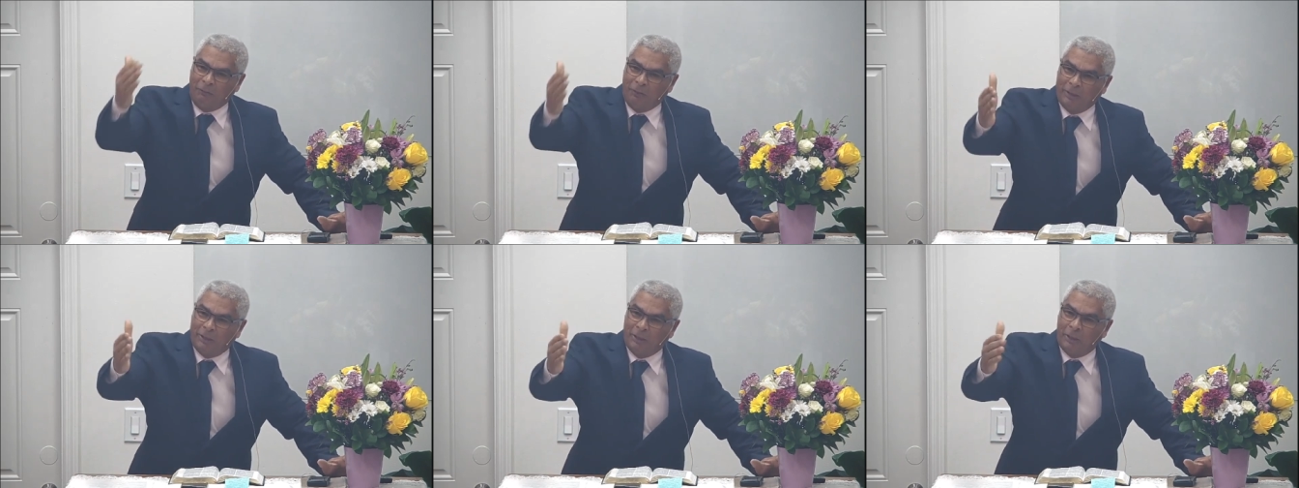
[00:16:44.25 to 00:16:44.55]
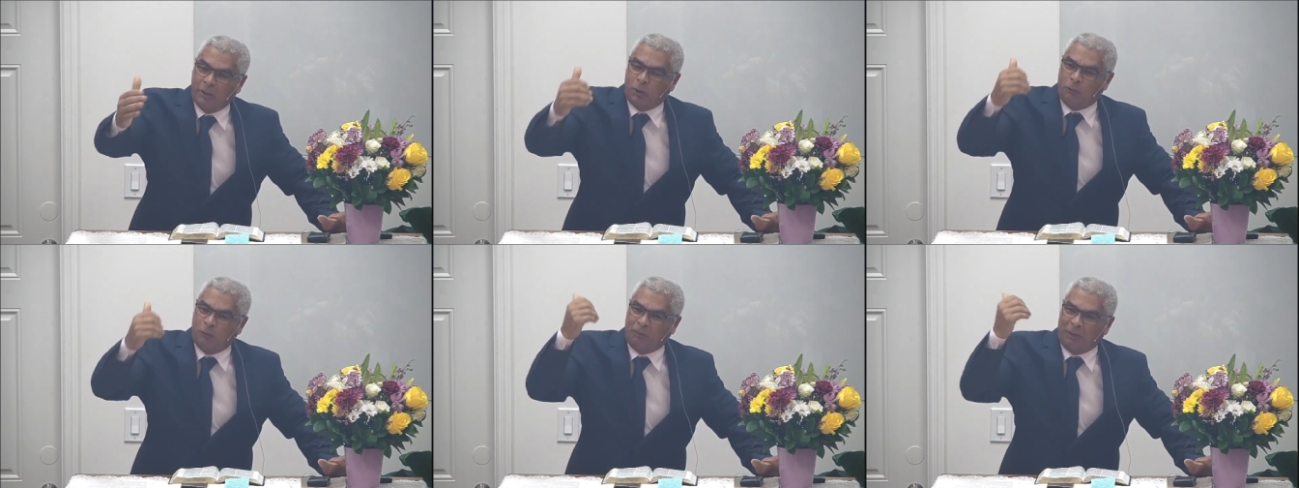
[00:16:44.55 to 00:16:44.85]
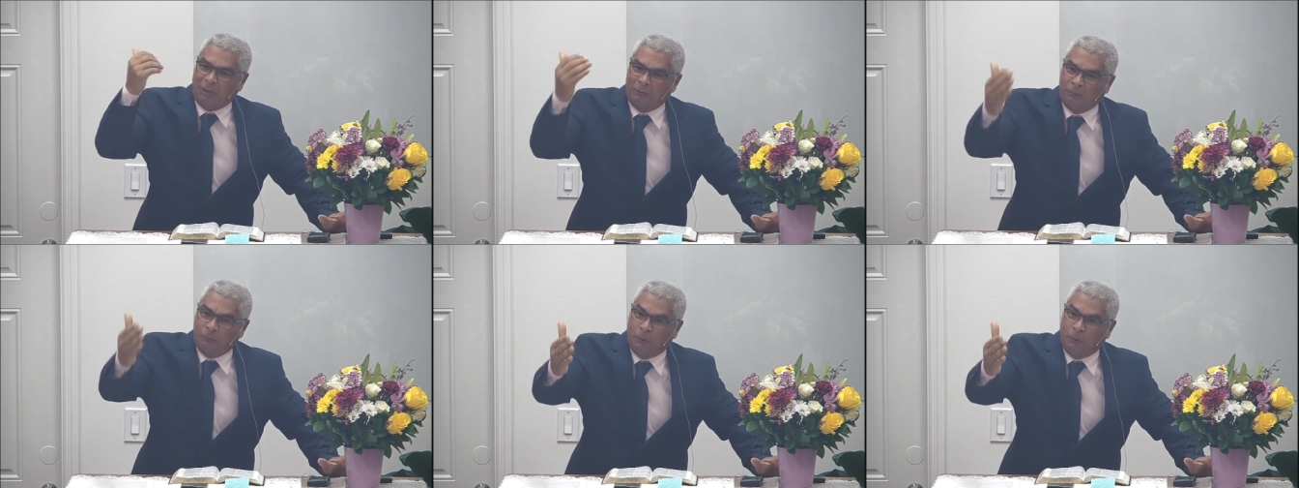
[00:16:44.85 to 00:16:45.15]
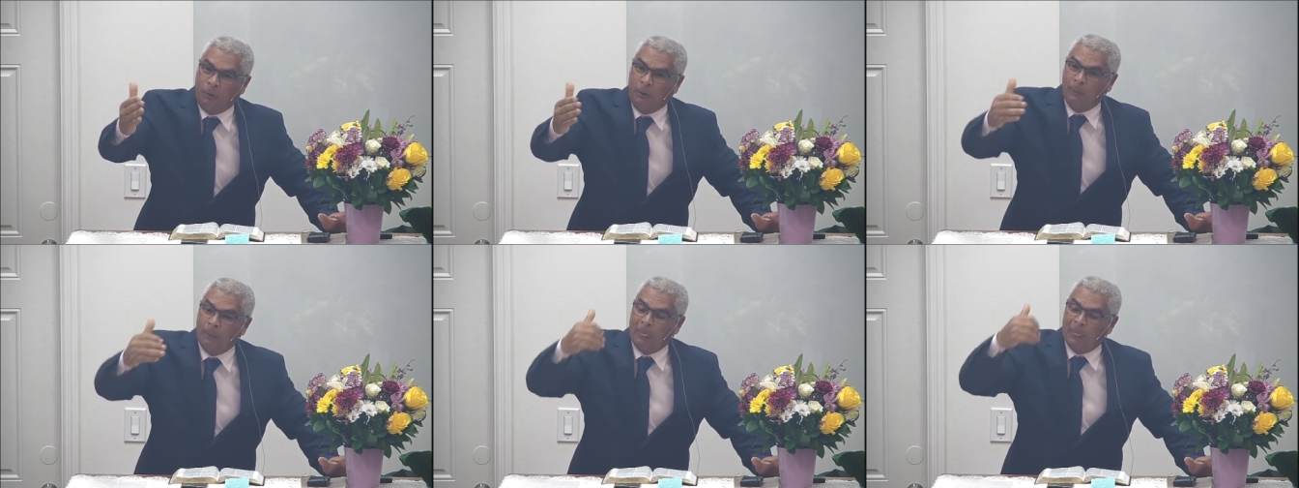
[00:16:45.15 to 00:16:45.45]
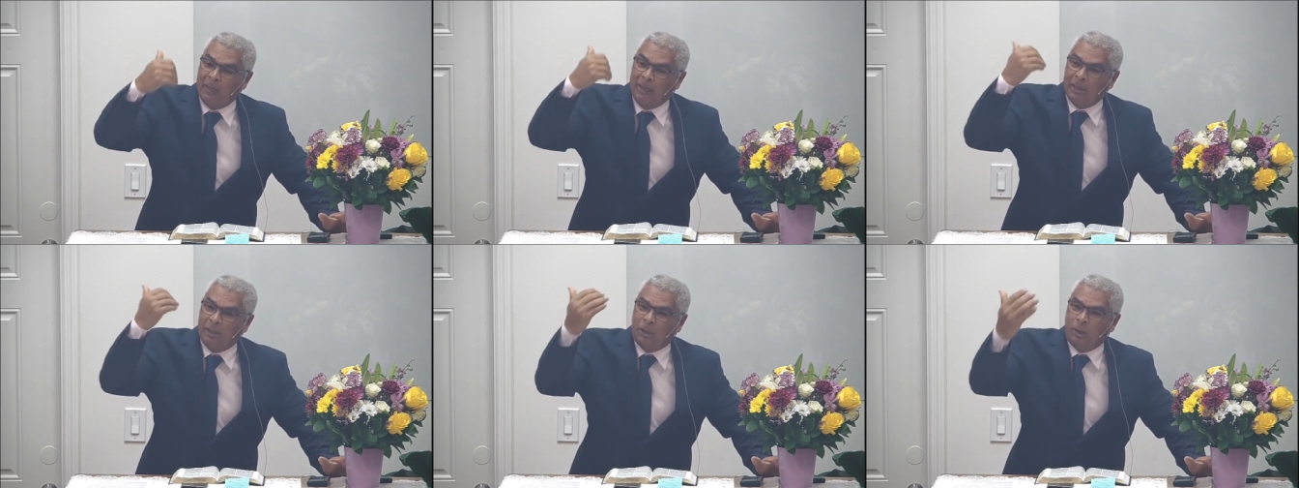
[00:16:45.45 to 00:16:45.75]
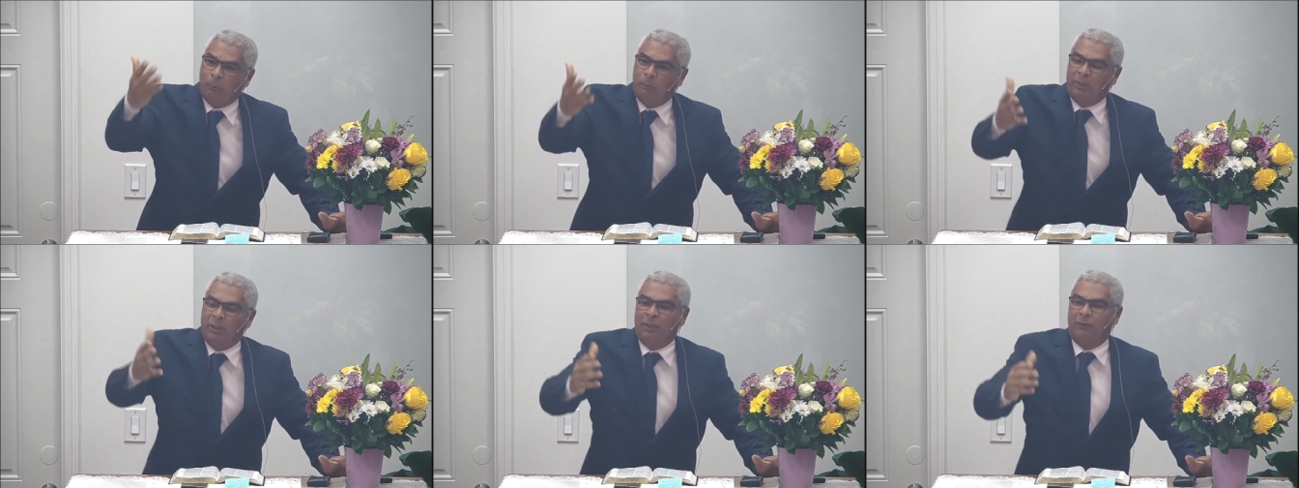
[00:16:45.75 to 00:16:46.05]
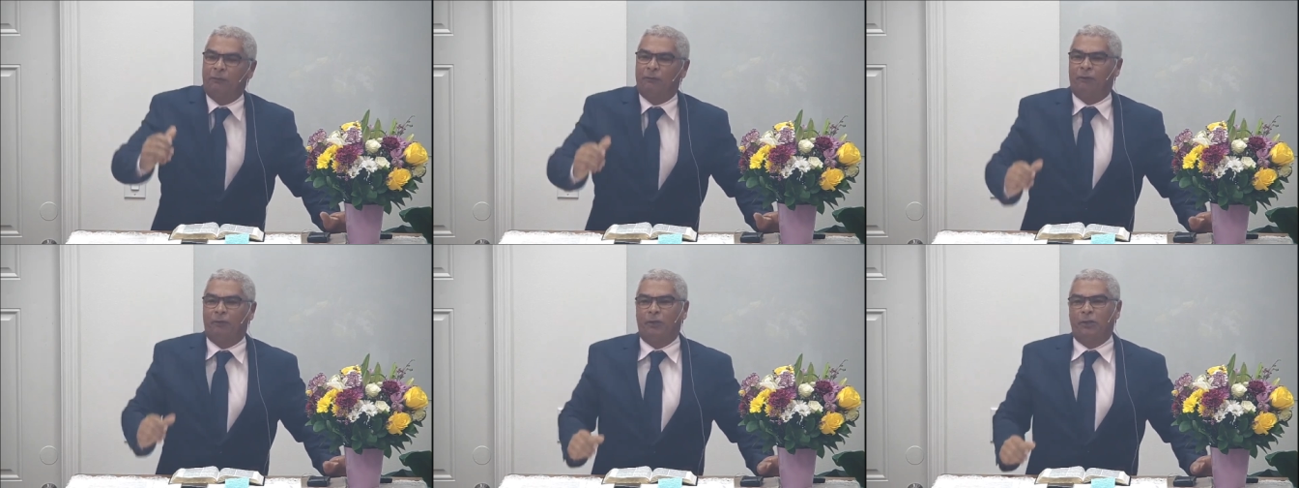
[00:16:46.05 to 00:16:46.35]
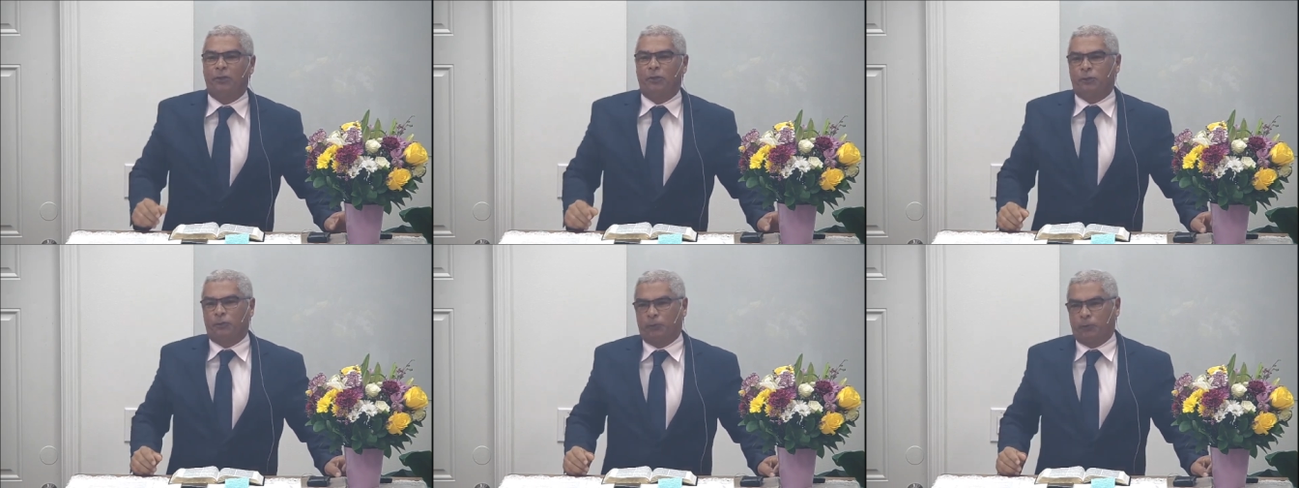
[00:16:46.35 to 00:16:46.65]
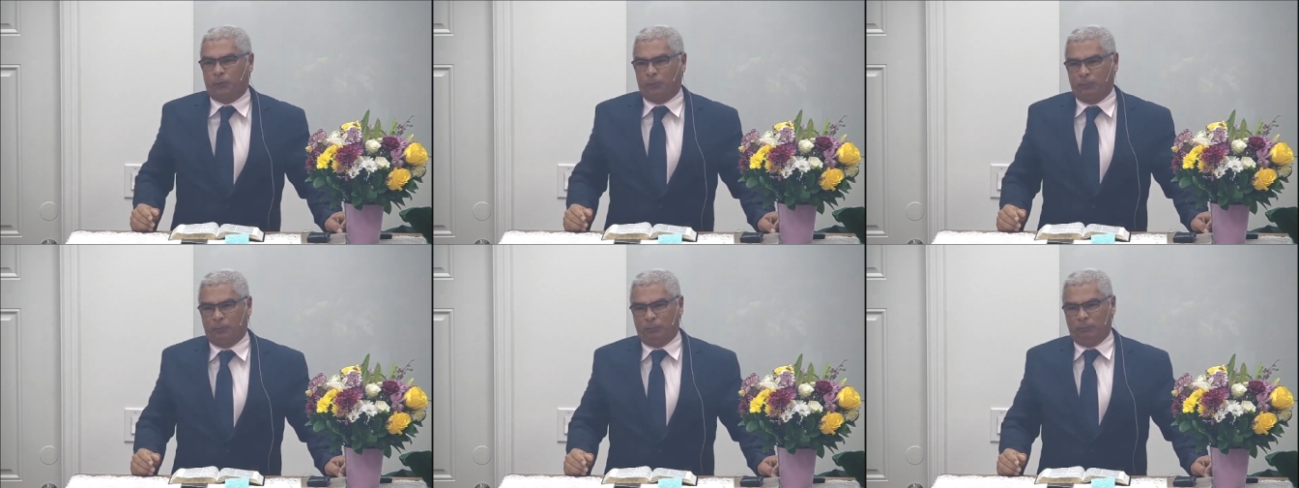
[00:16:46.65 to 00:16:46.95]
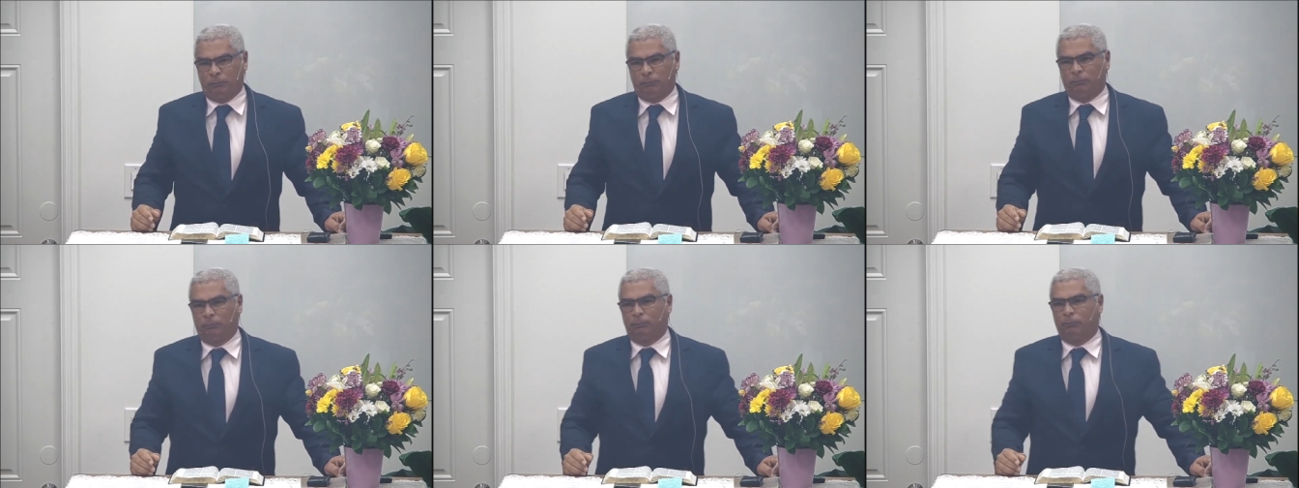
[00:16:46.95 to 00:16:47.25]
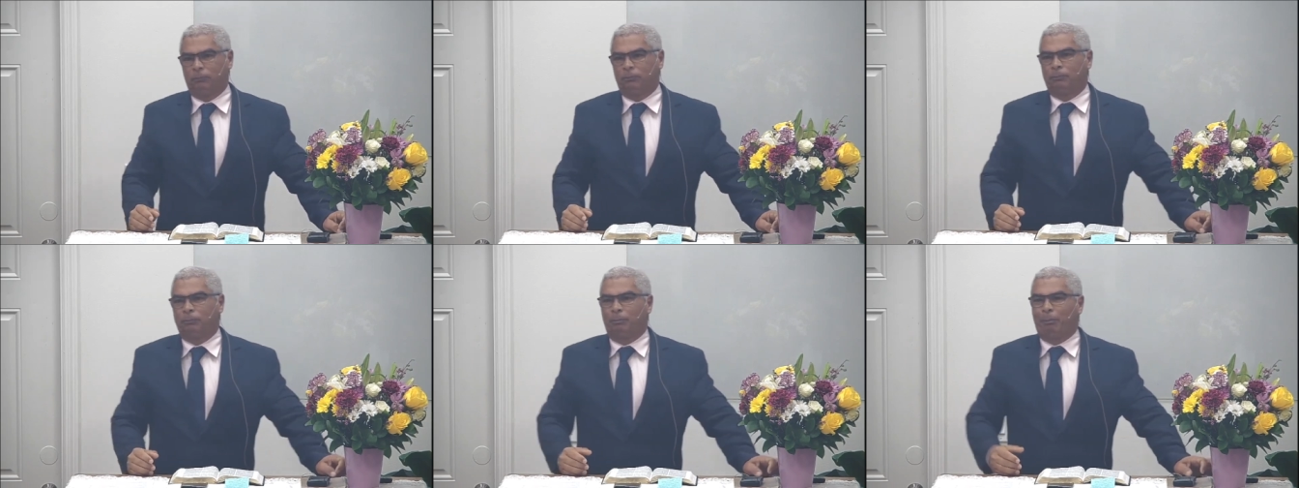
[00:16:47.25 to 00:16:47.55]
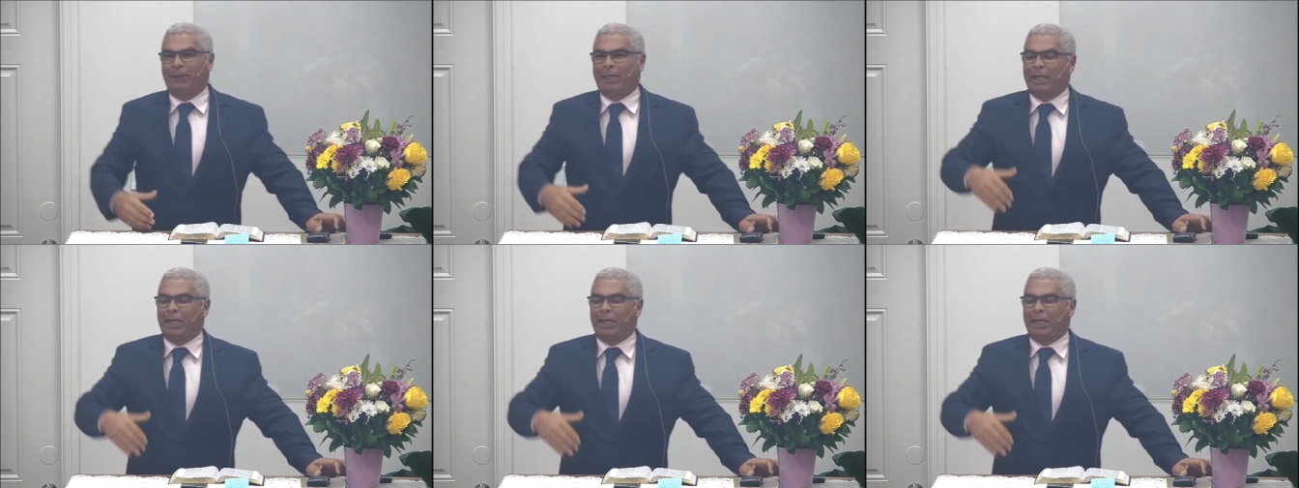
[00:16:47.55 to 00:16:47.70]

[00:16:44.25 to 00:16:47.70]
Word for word: to act you your, in your life, in your behalf, and to your benefit,